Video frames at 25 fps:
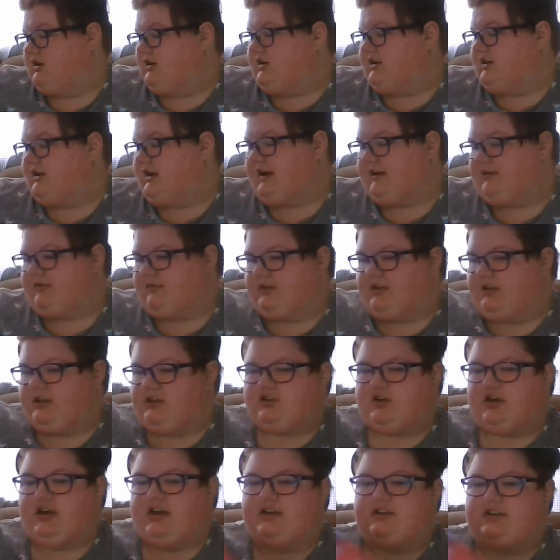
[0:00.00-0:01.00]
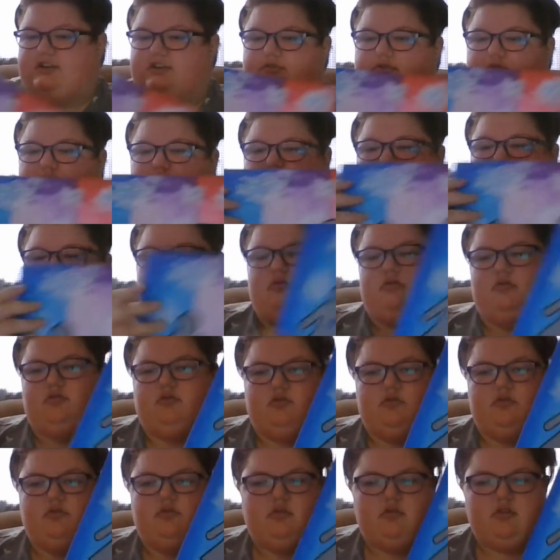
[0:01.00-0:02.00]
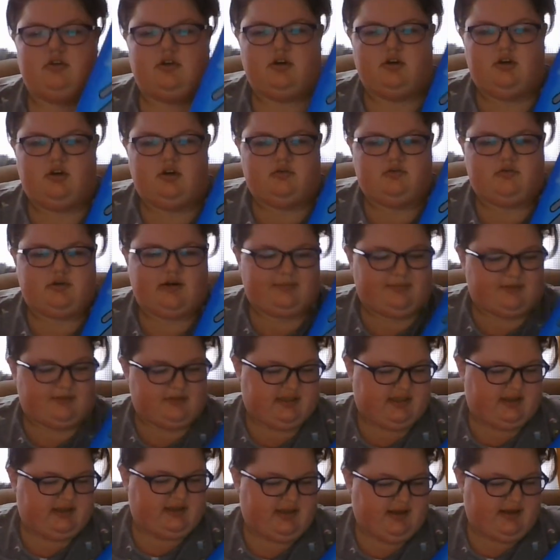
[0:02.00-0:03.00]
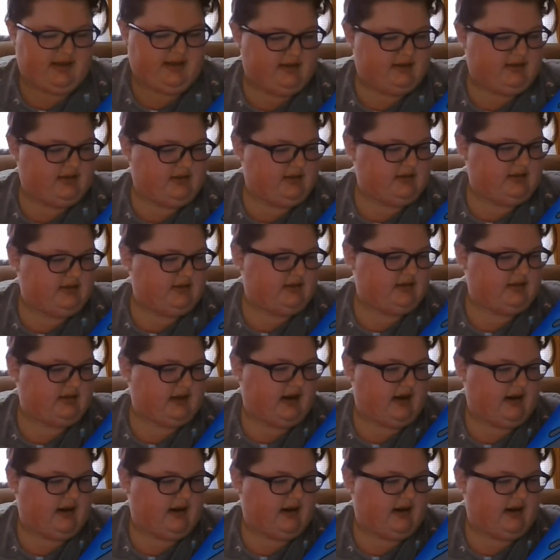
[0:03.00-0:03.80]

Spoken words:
yeah, I really tried to represent that in this.